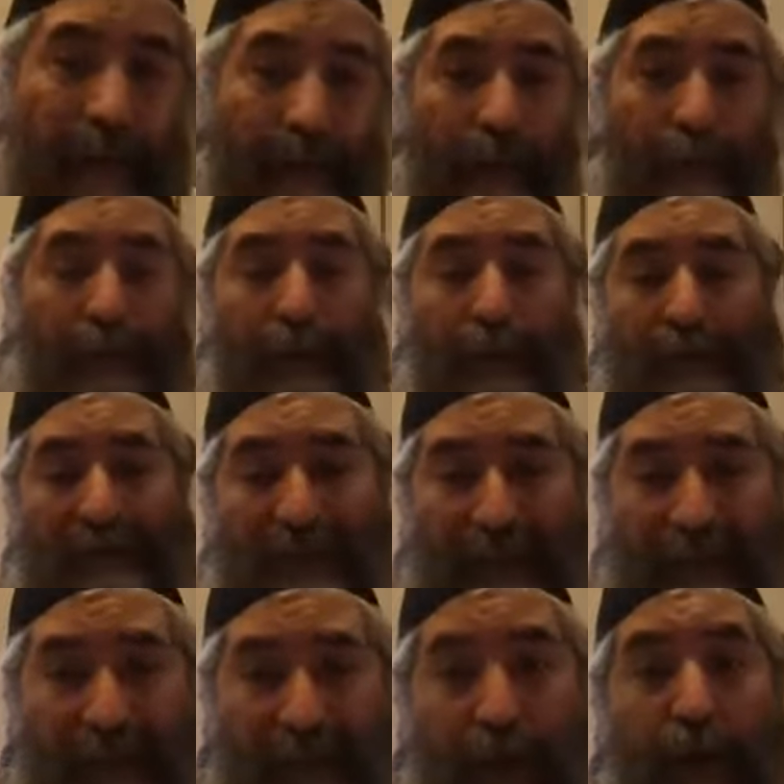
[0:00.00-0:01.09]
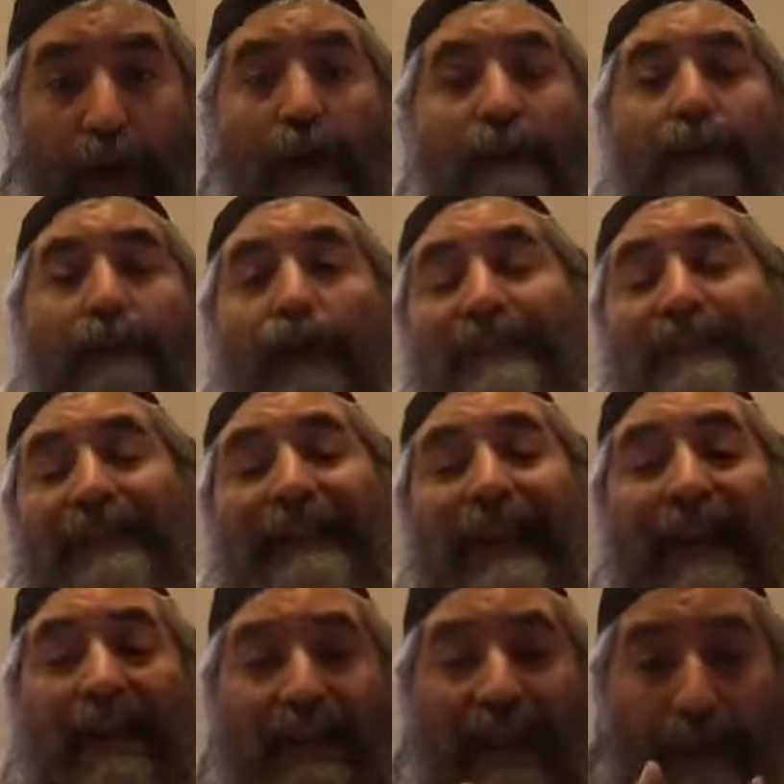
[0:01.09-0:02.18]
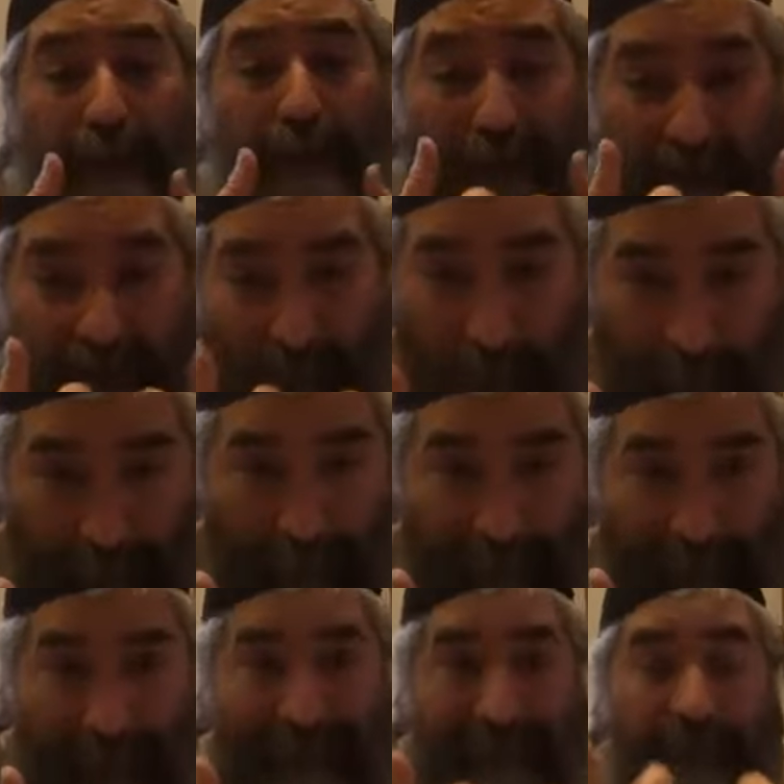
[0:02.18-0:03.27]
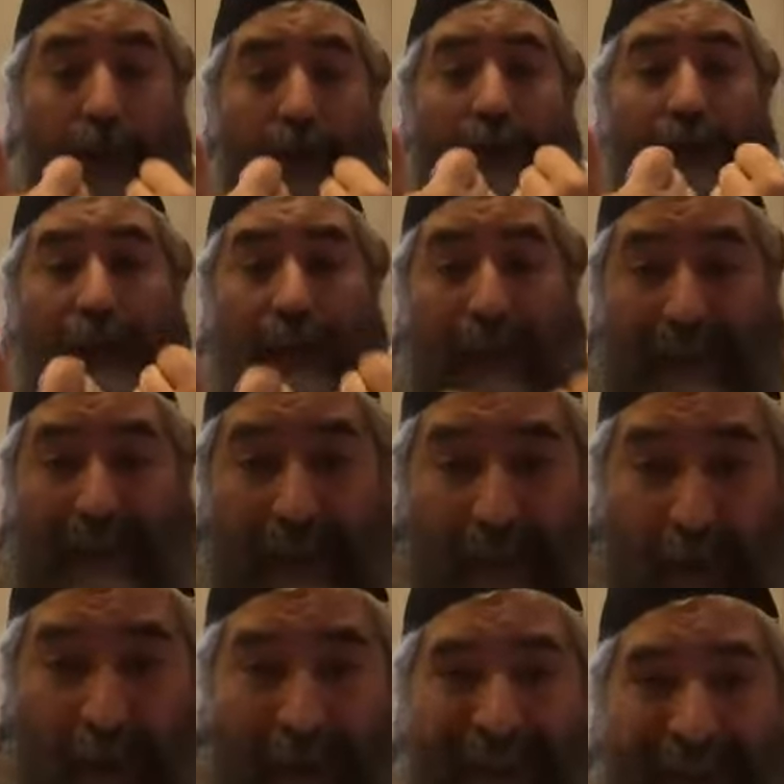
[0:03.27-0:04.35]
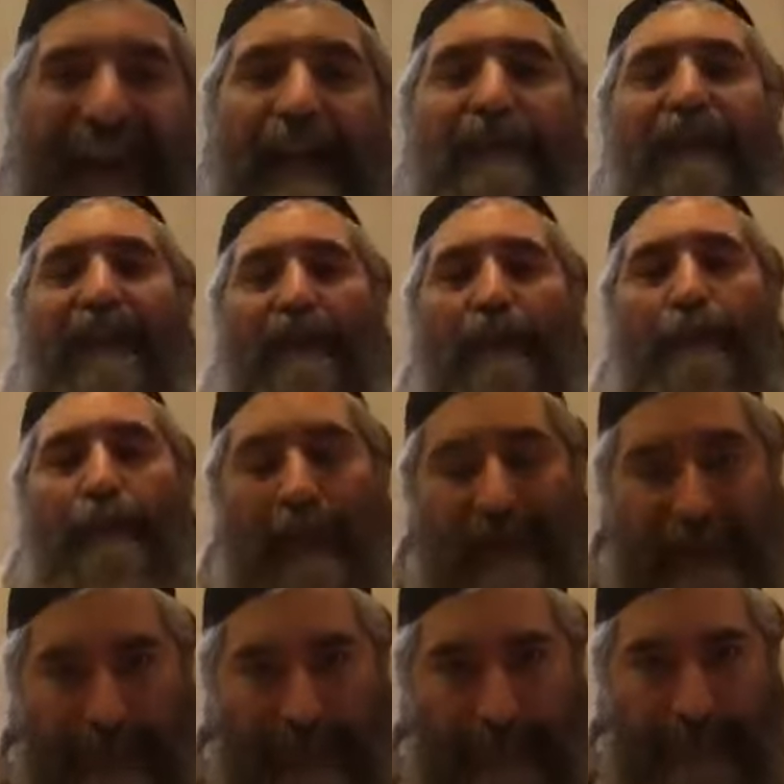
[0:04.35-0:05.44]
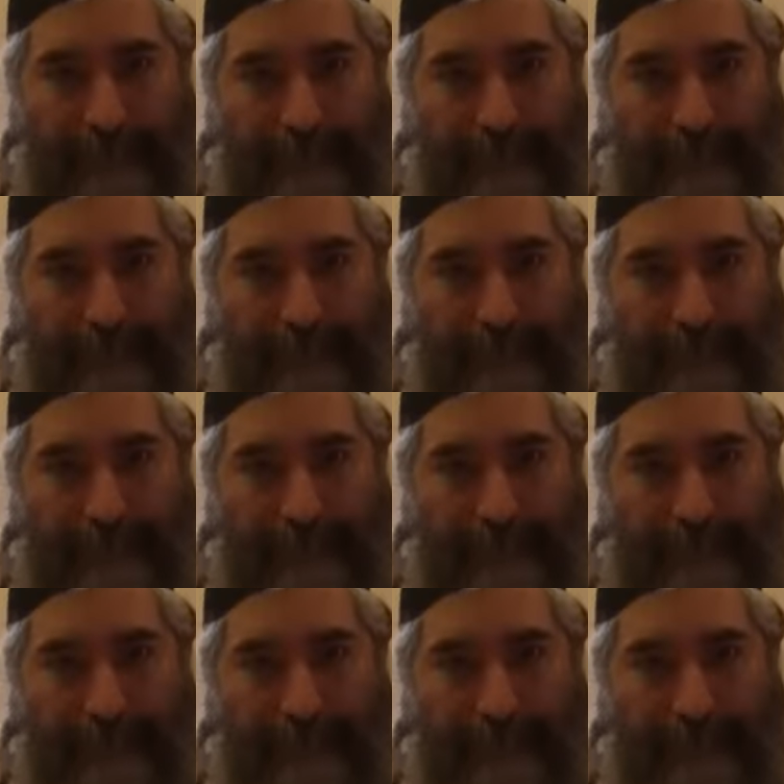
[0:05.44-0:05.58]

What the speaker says: of the person versus Hashem's involvement in the life of a person.